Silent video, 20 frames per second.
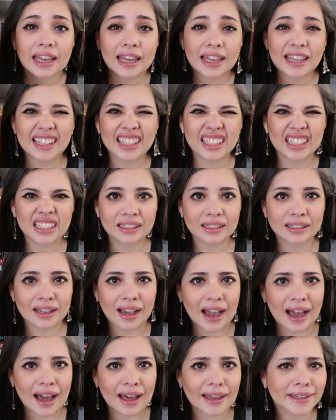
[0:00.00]
and
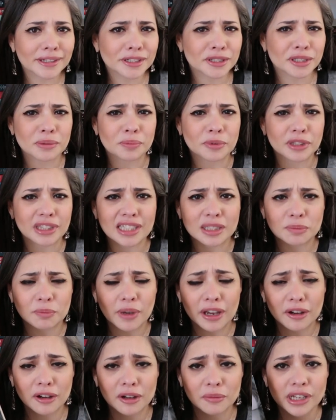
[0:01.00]
I actually put this
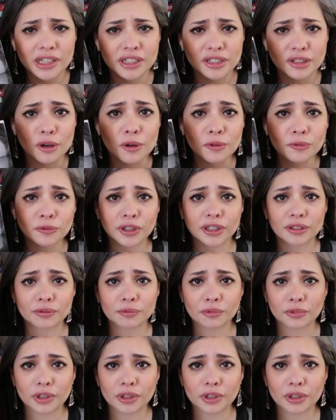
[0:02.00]
back on my shelf when